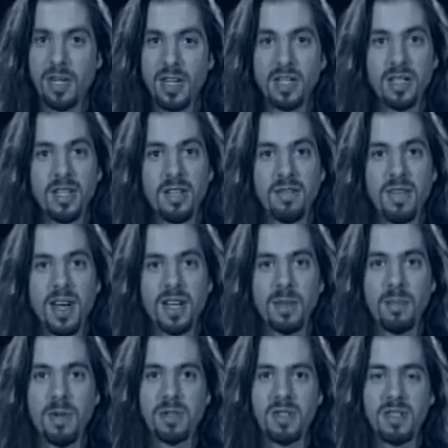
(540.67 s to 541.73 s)
ugly. In fact,
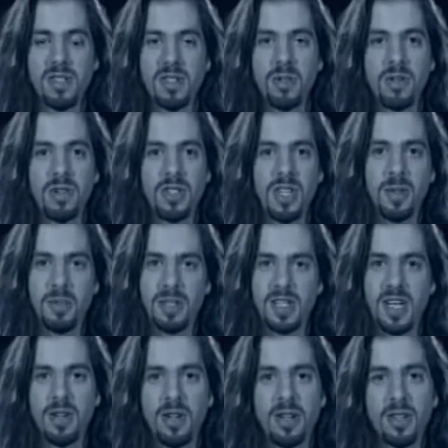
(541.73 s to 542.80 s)
most of these chord shapes
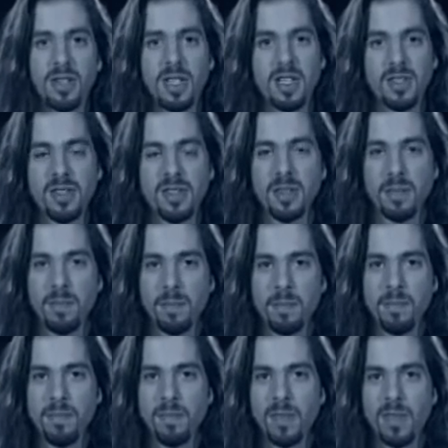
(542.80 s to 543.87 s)
sound ugly, so
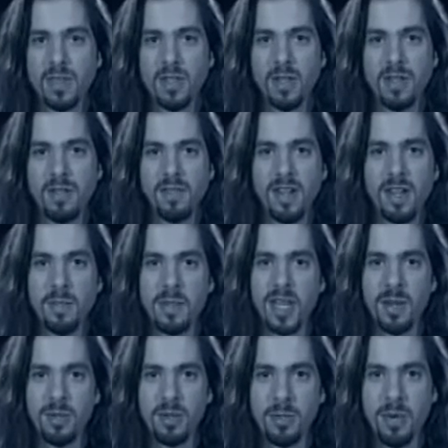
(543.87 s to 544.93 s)
turn your volume down
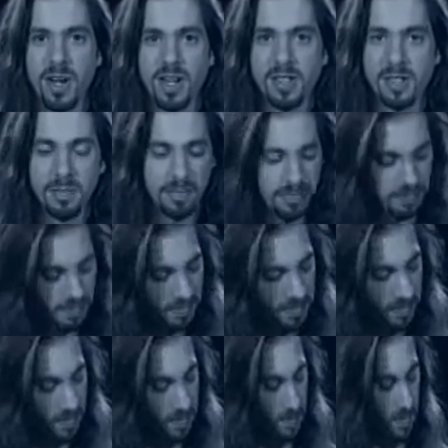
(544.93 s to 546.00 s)
when you practice.
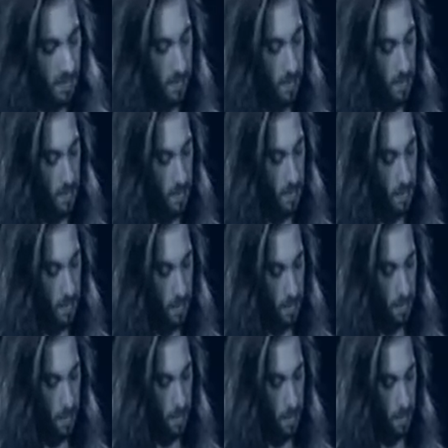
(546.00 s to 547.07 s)

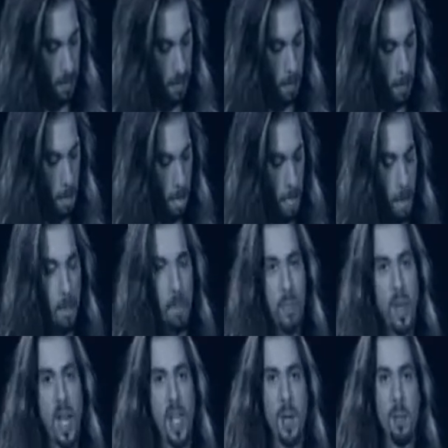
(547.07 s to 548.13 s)

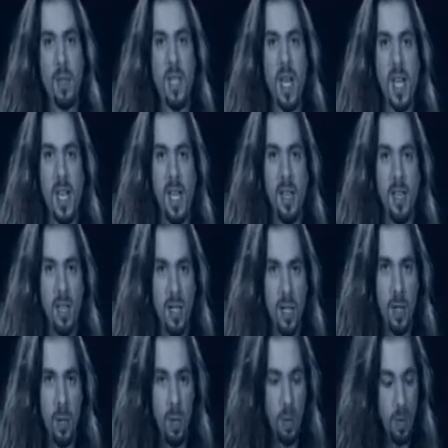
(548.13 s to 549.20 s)
And then we're taking the
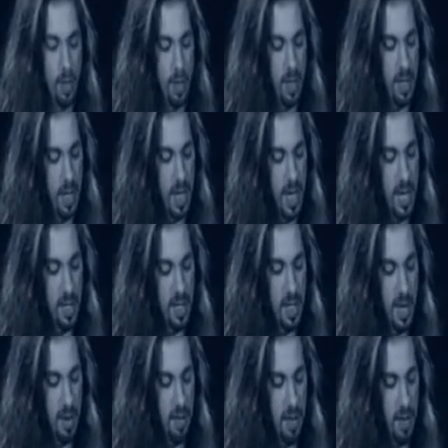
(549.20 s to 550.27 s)
2
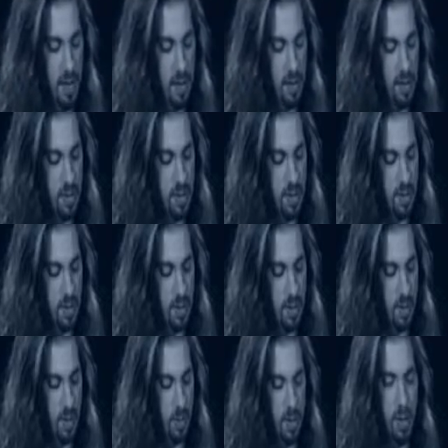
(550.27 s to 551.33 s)
inside fingers,
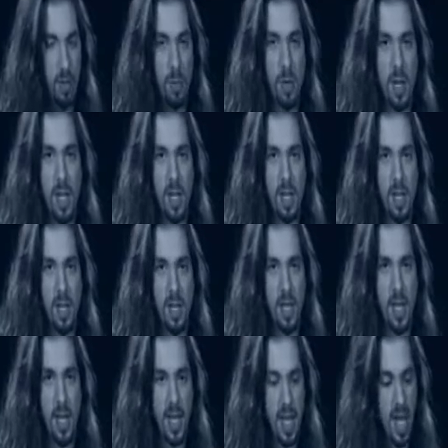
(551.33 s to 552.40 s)
2 and 3,
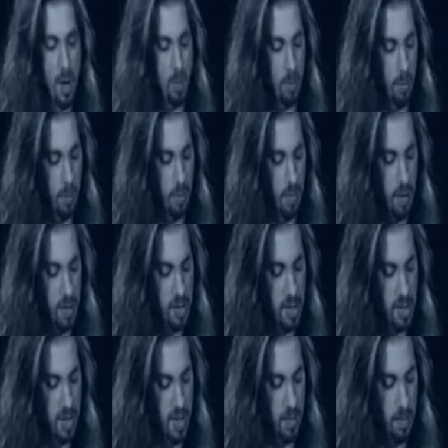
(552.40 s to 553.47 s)
and we're reversing
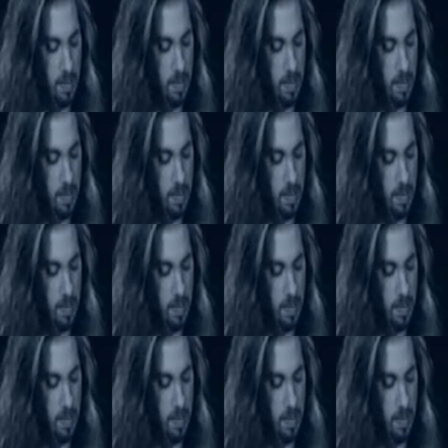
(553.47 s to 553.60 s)
them